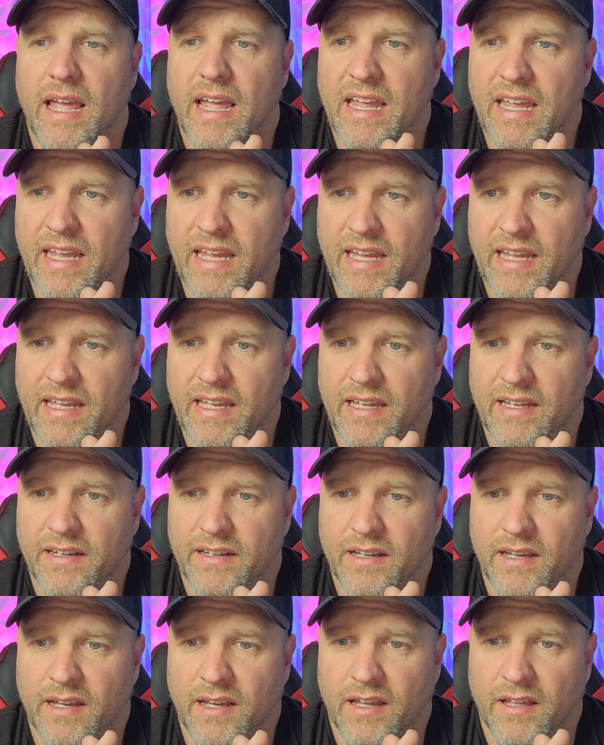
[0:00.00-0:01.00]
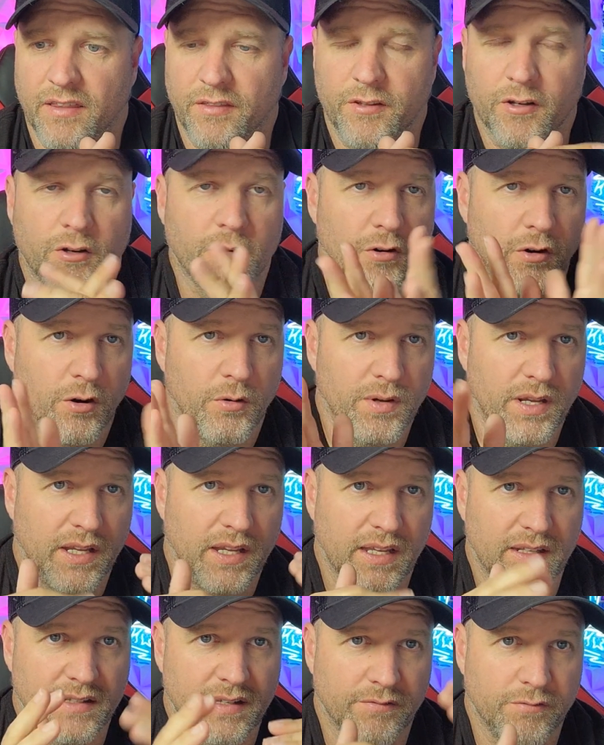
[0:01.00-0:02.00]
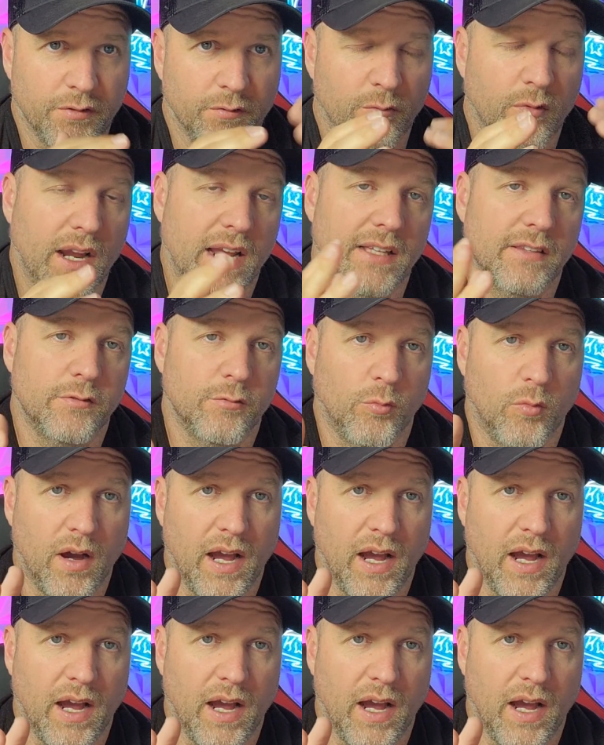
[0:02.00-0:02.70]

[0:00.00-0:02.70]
and uh, they're growing at different rates.